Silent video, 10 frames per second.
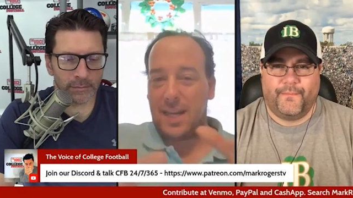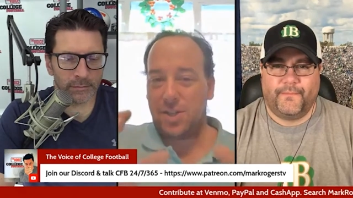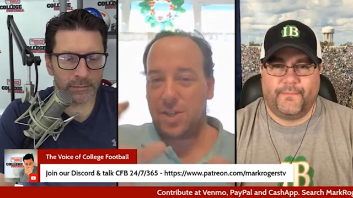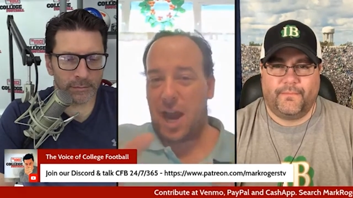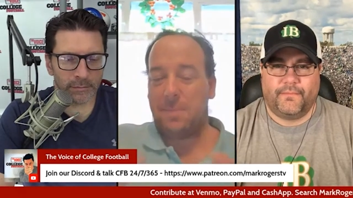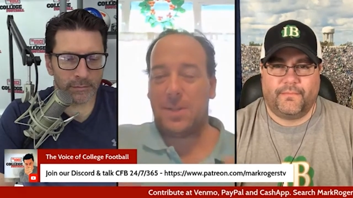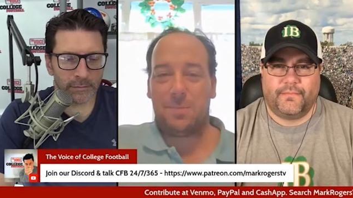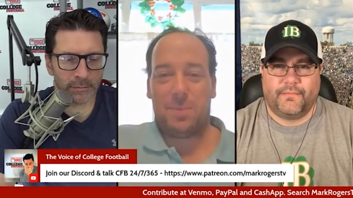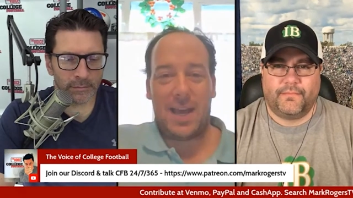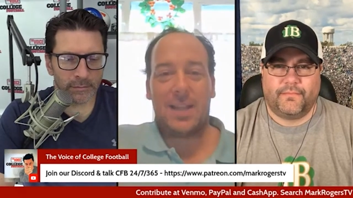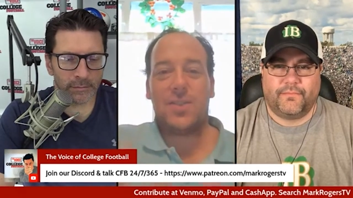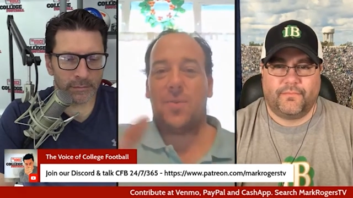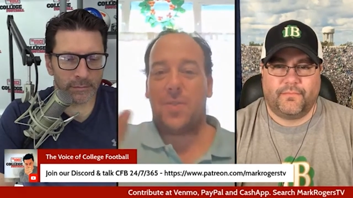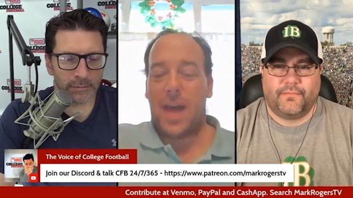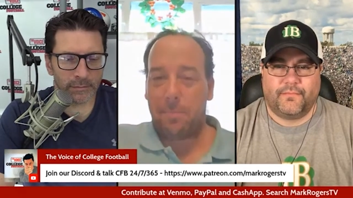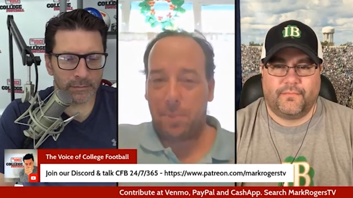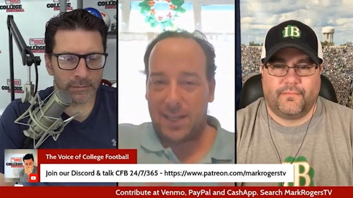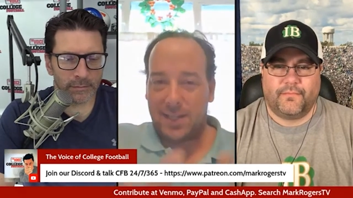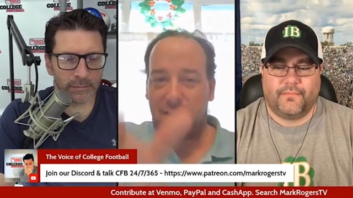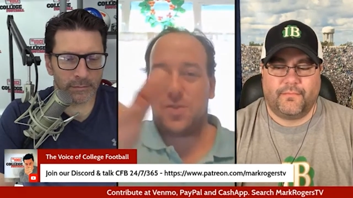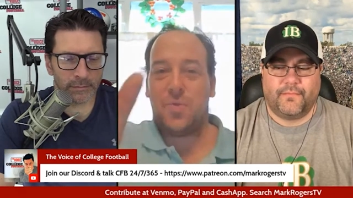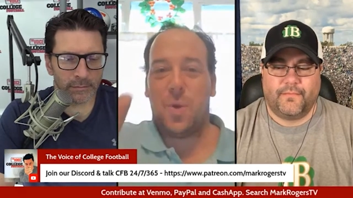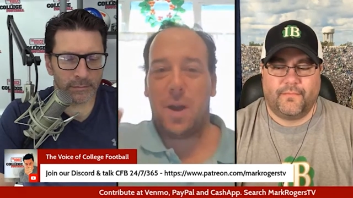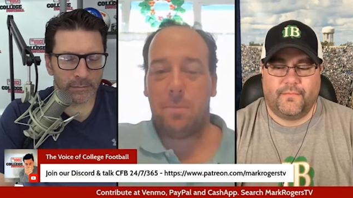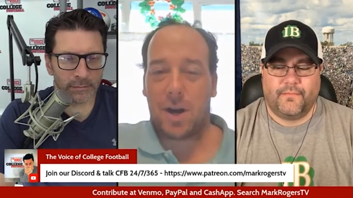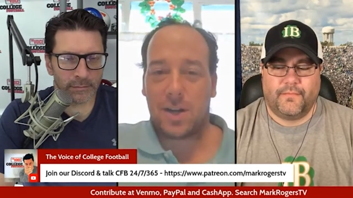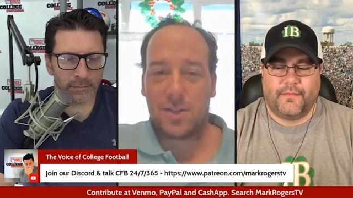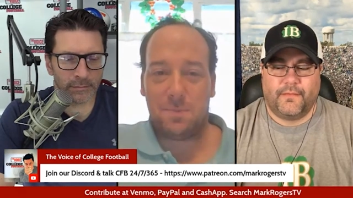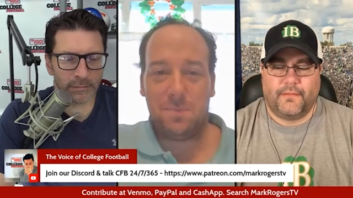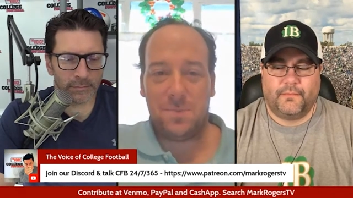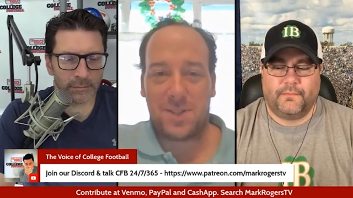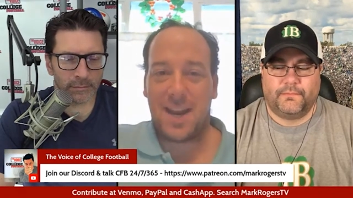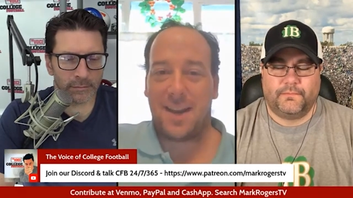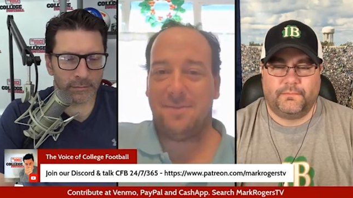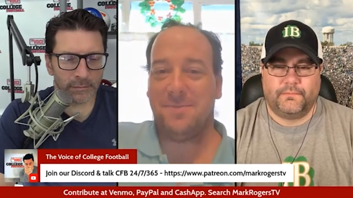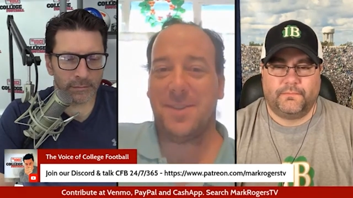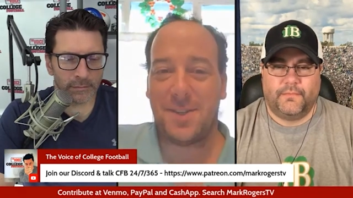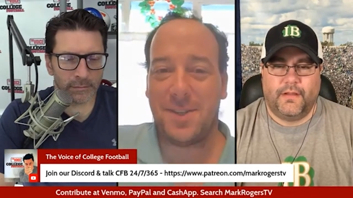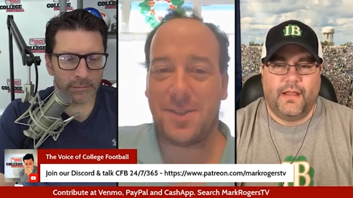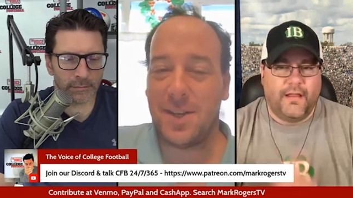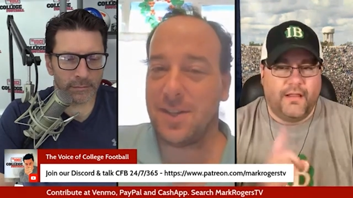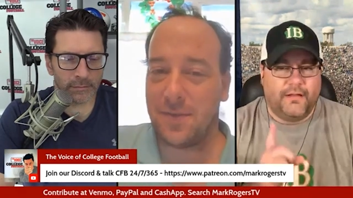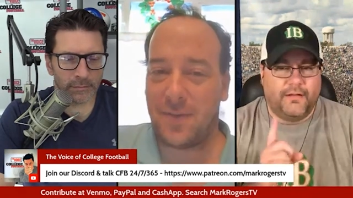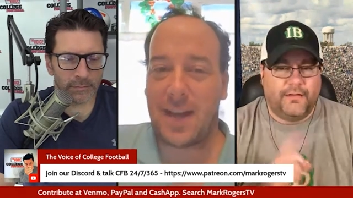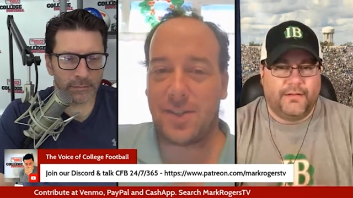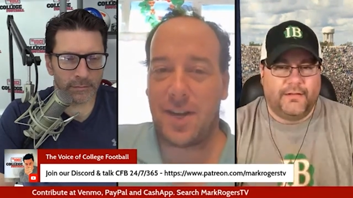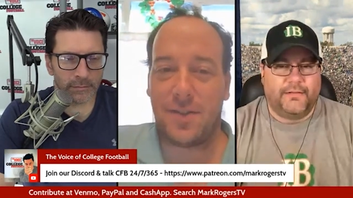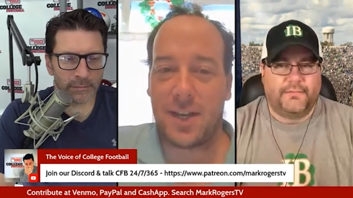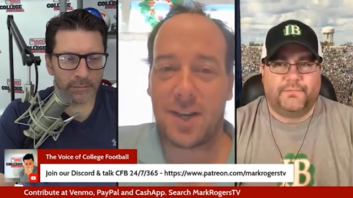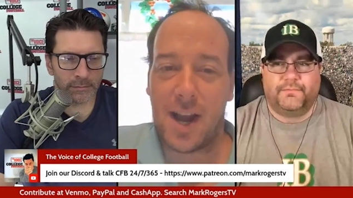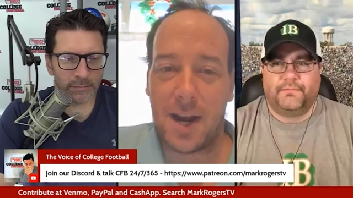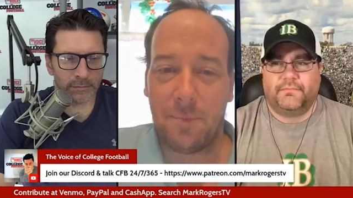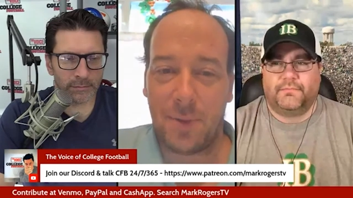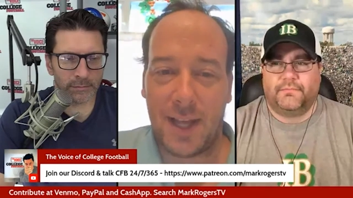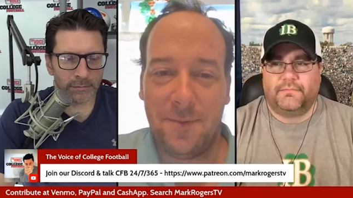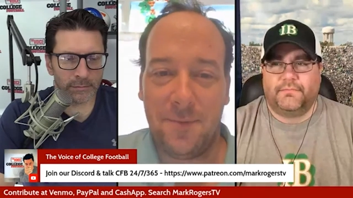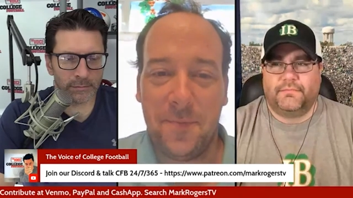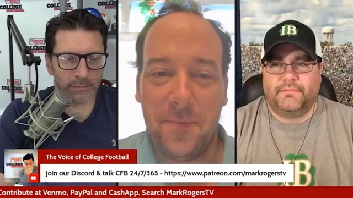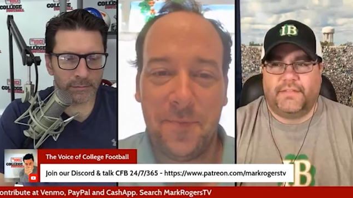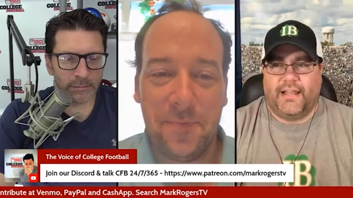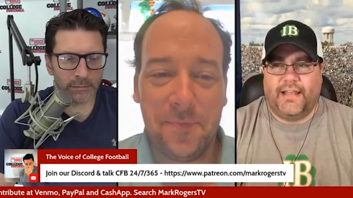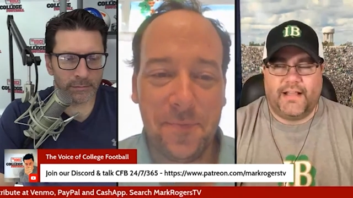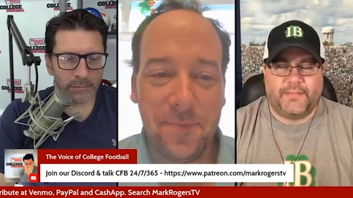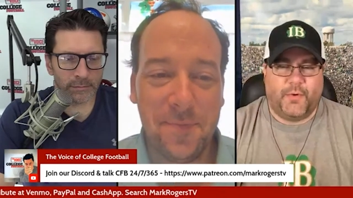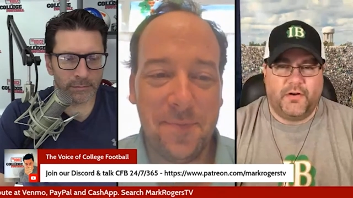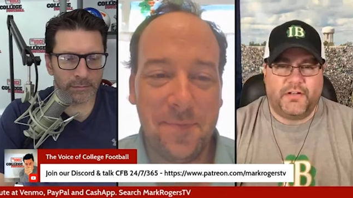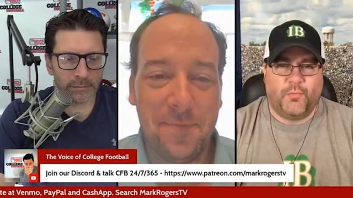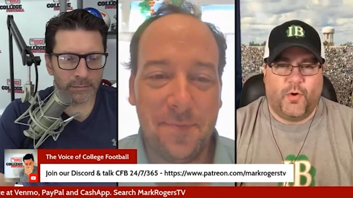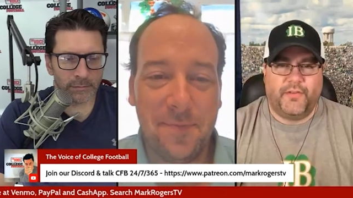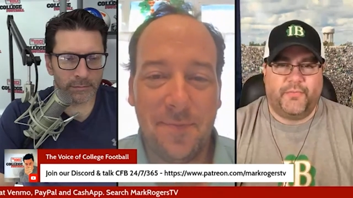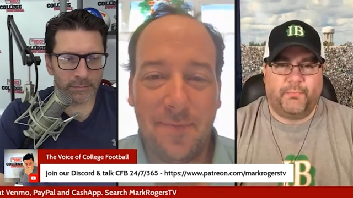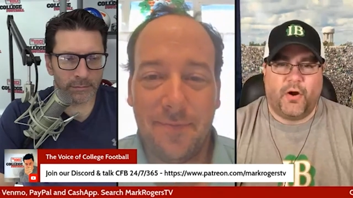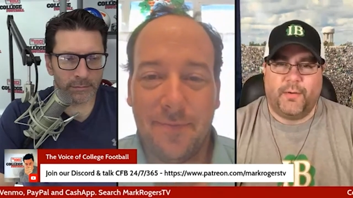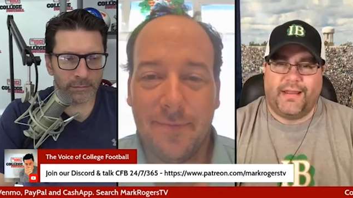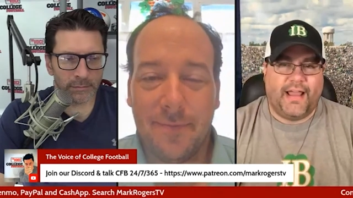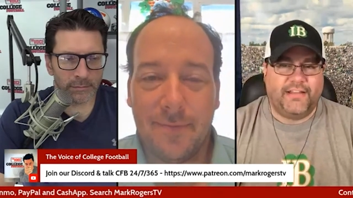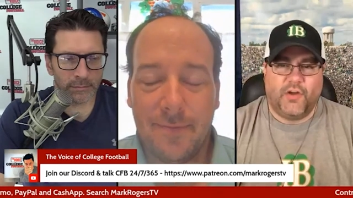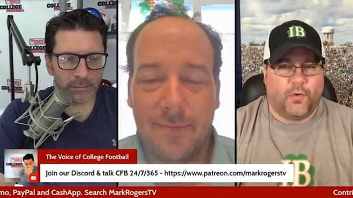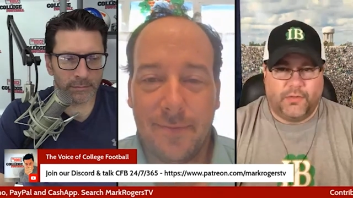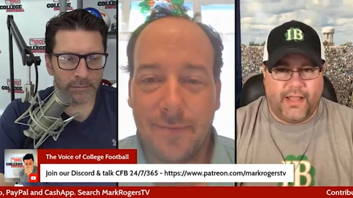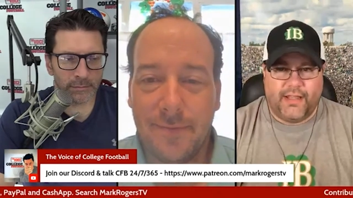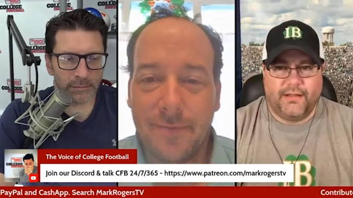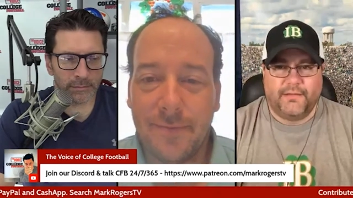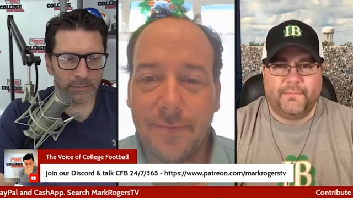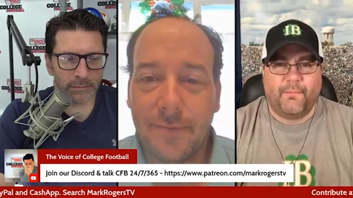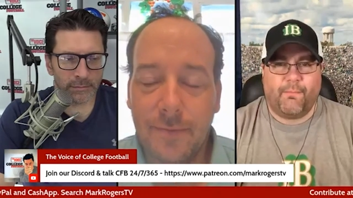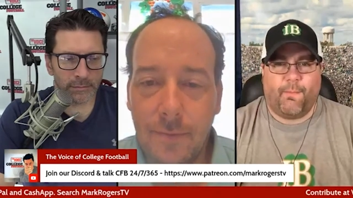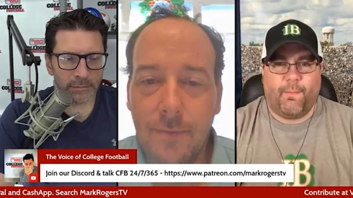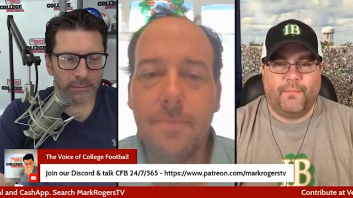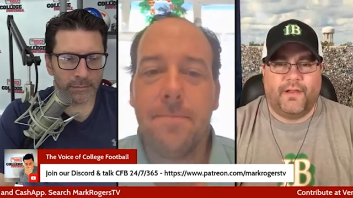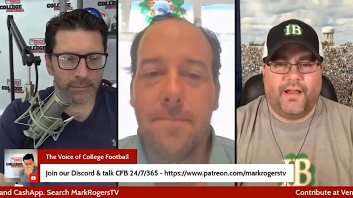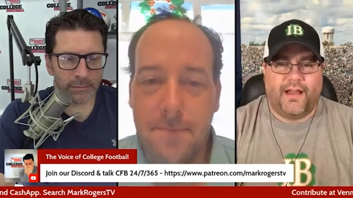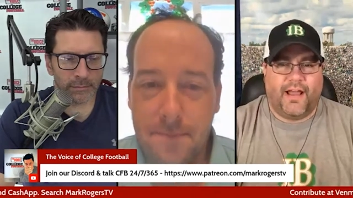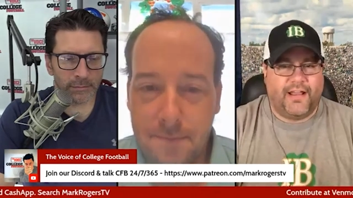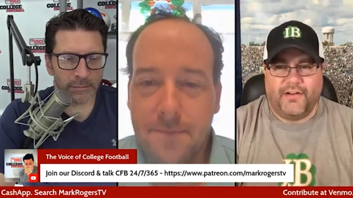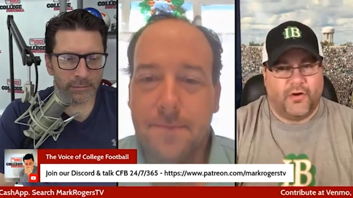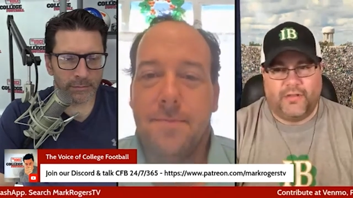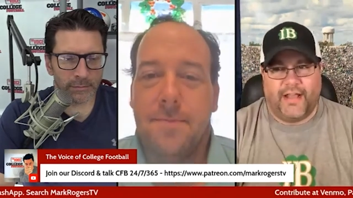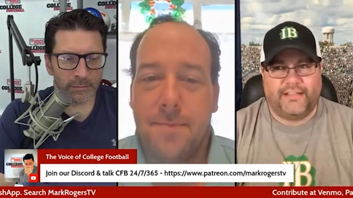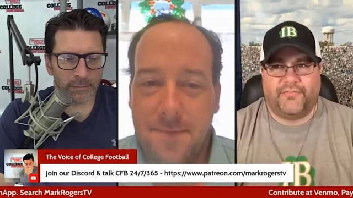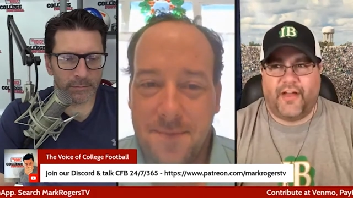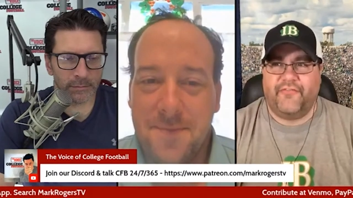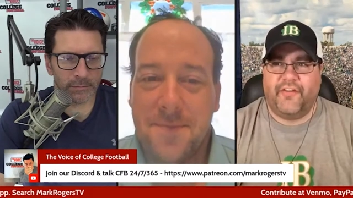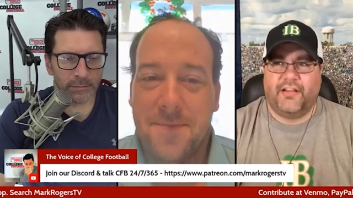Speaker 1: each time it's played. So that plays into what Mark's saying. It's it's a, it's a fascinating thing to contemplate.
Speaker 2: That last part is one part about I don't like I, I, don't like the. I